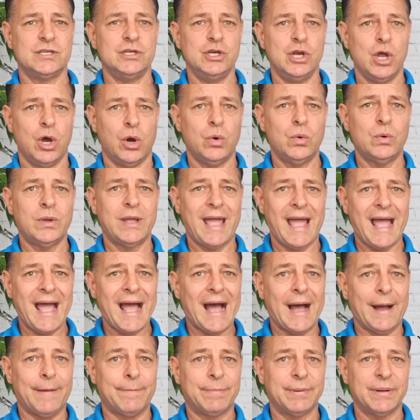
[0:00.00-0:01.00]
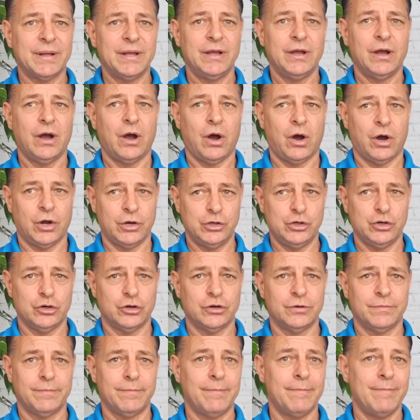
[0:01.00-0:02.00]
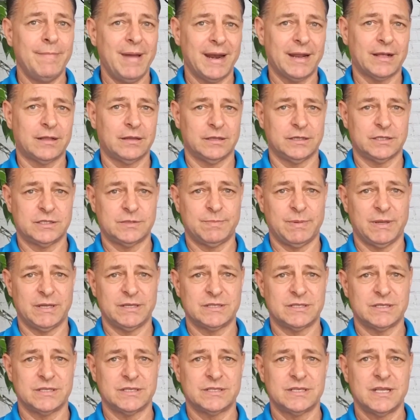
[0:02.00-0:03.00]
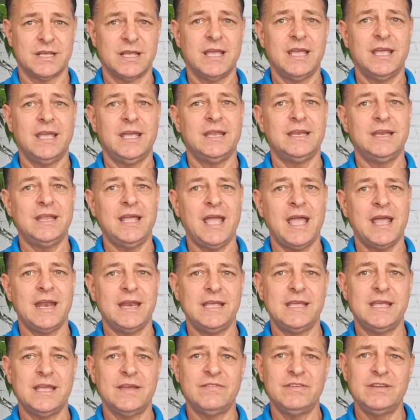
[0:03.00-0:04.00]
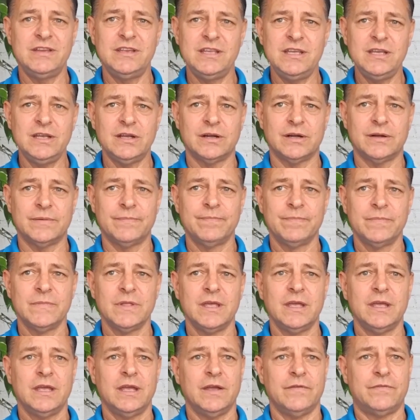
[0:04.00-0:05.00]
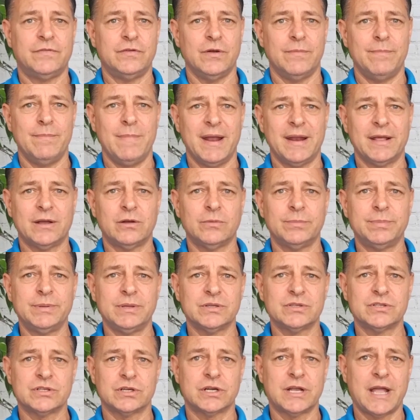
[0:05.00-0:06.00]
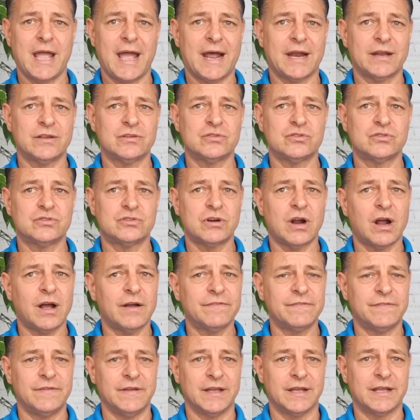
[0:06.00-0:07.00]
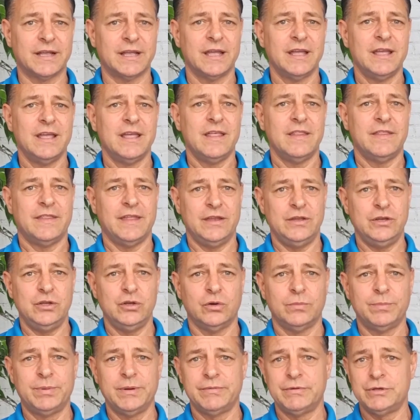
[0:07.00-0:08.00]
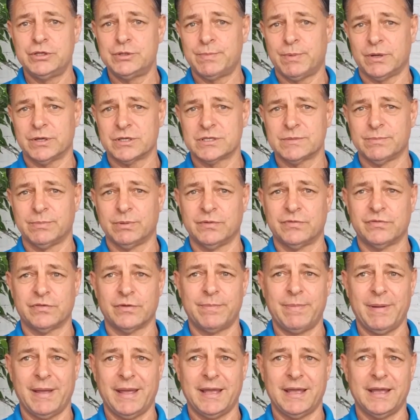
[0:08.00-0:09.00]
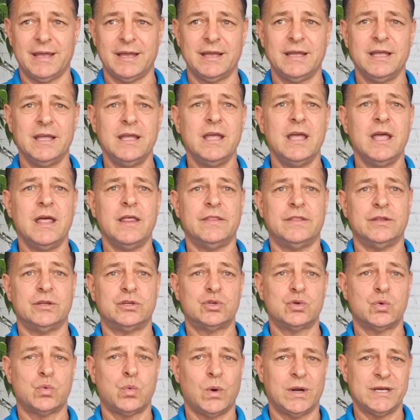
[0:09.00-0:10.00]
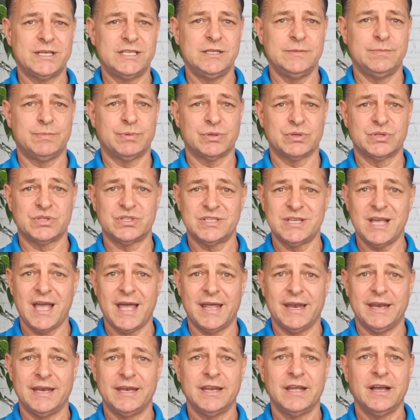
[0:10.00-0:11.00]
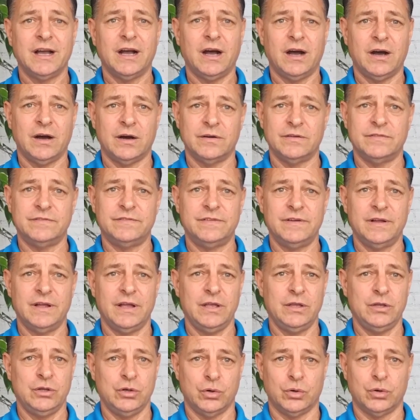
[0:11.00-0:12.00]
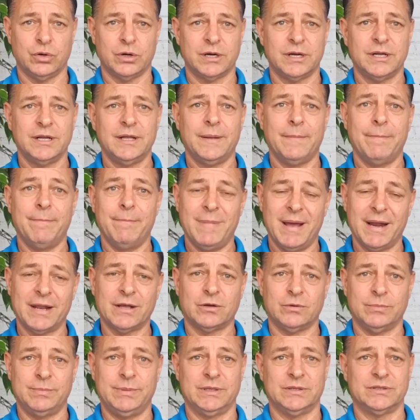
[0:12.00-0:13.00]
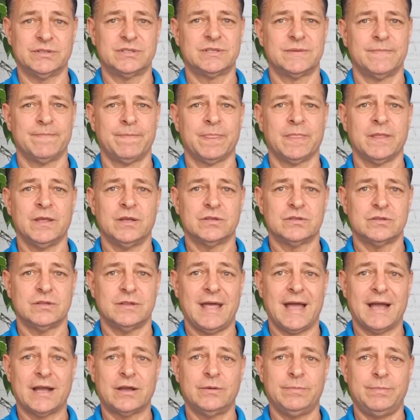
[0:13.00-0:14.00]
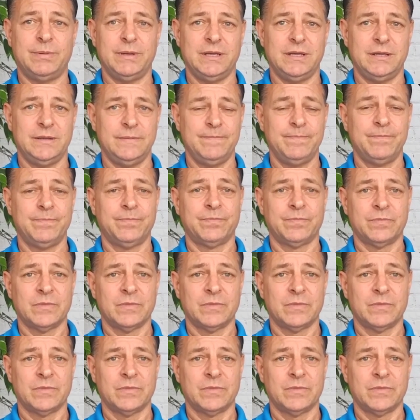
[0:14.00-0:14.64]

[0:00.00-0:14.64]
no cap on your medical expenses. In any given year, if your medical bills are catastrophic, then you'll be responsible for paying the 20% of your medical bills. So that could be